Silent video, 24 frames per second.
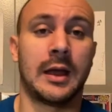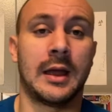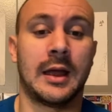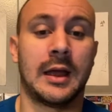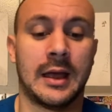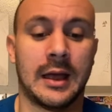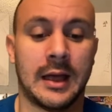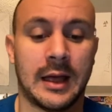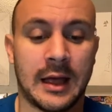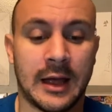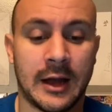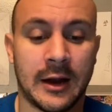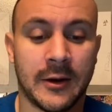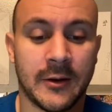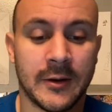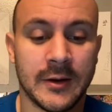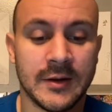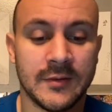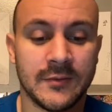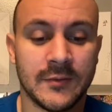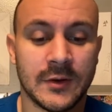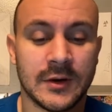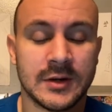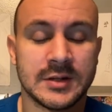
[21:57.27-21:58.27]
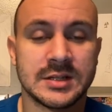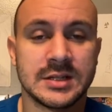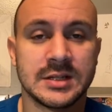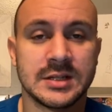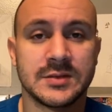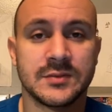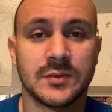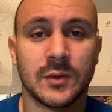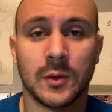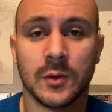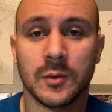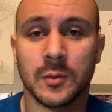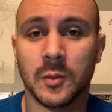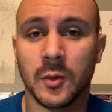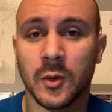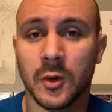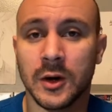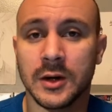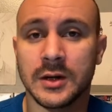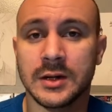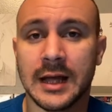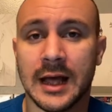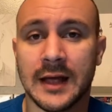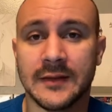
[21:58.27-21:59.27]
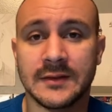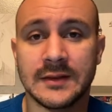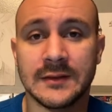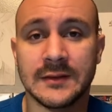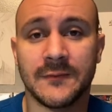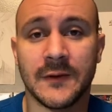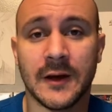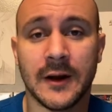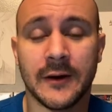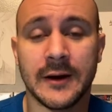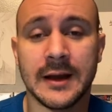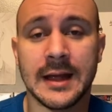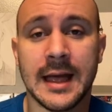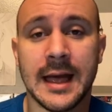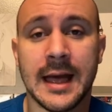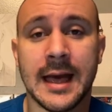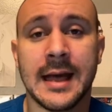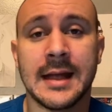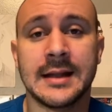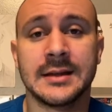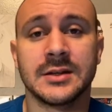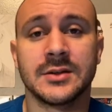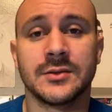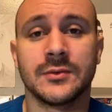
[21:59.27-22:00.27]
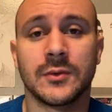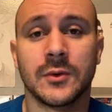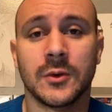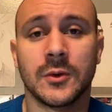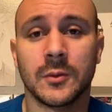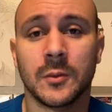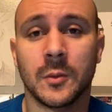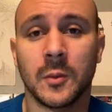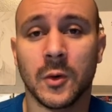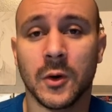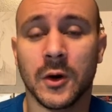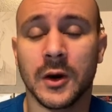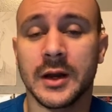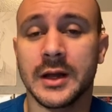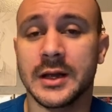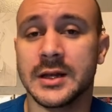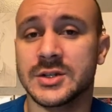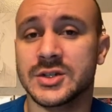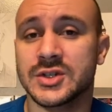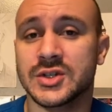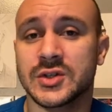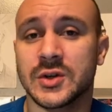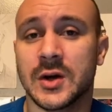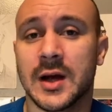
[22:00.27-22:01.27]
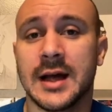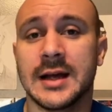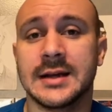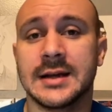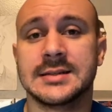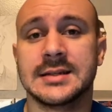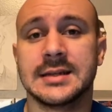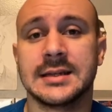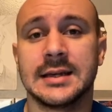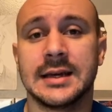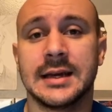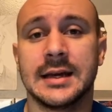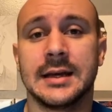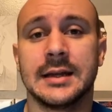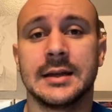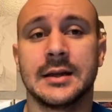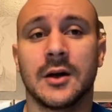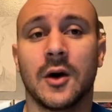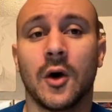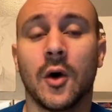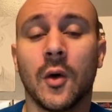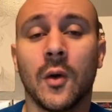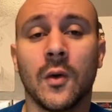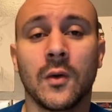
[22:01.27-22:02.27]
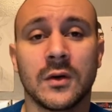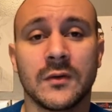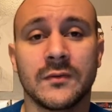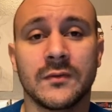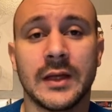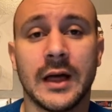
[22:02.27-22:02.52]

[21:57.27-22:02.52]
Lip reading: Harry versus Voldemort at the very end, and Voldemort is trying to get a hold of the